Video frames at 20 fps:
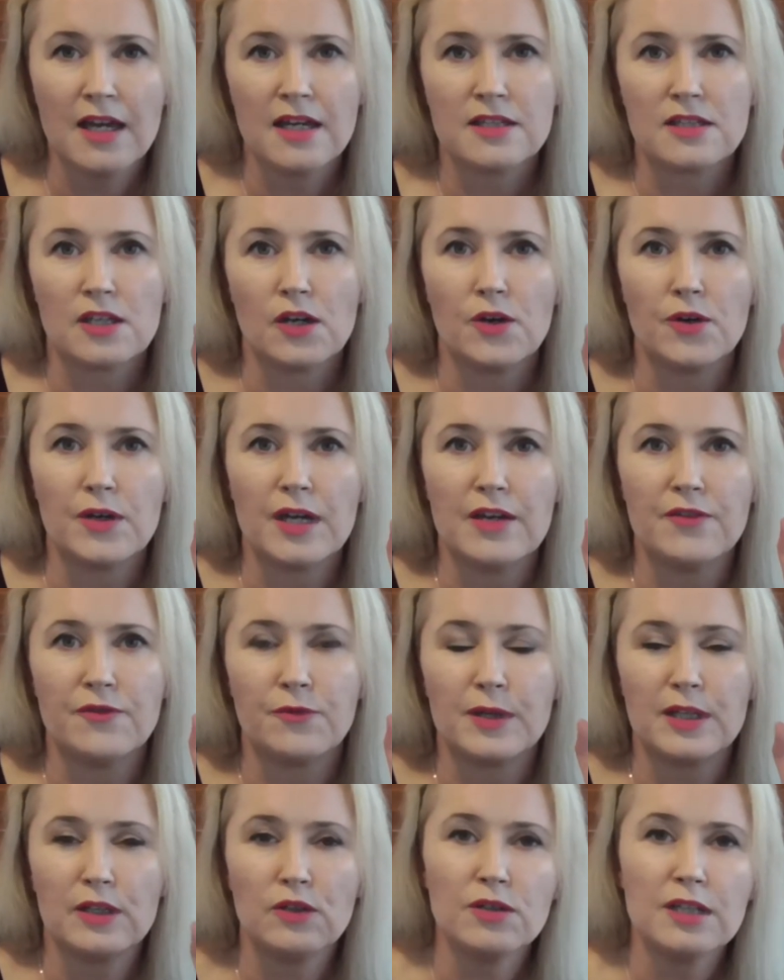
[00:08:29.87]
So
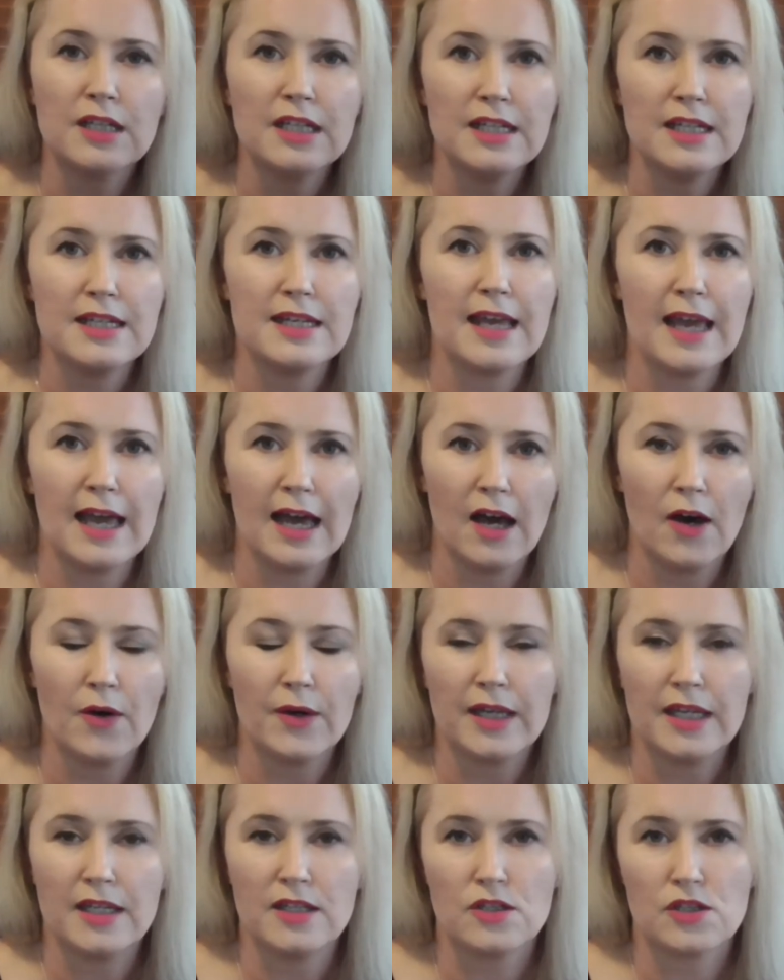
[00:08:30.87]
if we look at it
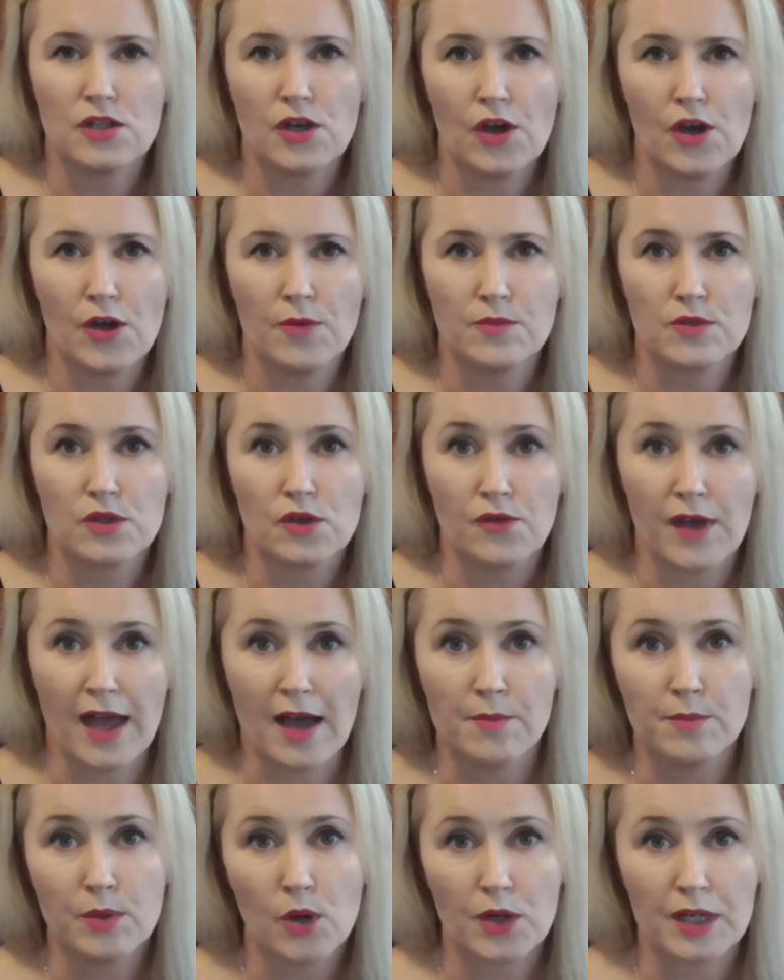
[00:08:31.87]
now in terms of
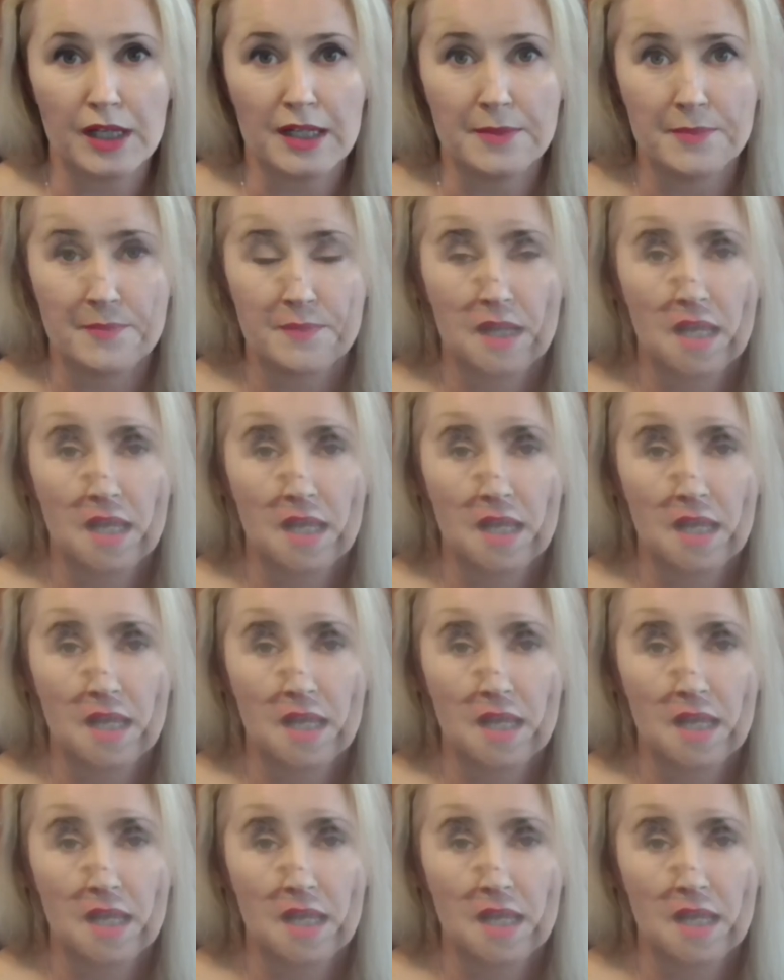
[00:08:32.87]
our body,